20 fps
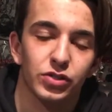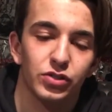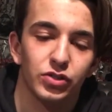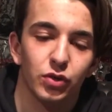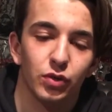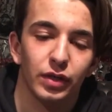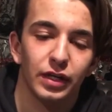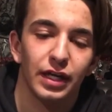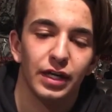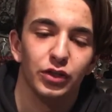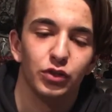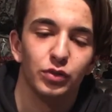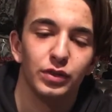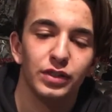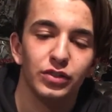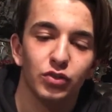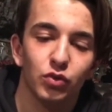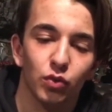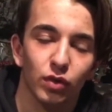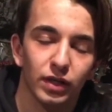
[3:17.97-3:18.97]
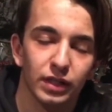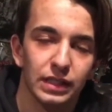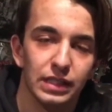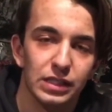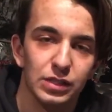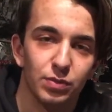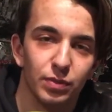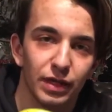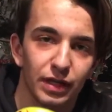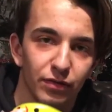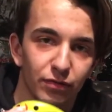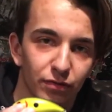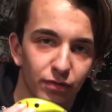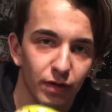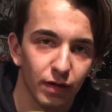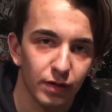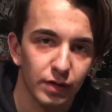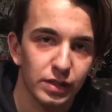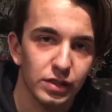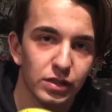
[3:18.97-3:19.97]
So again, you need to work this bait
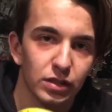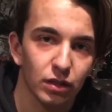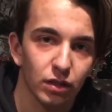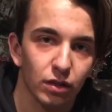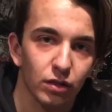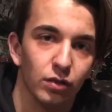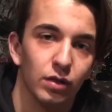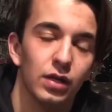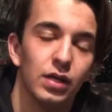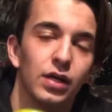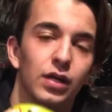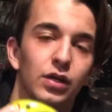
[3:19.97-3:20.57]
very slow.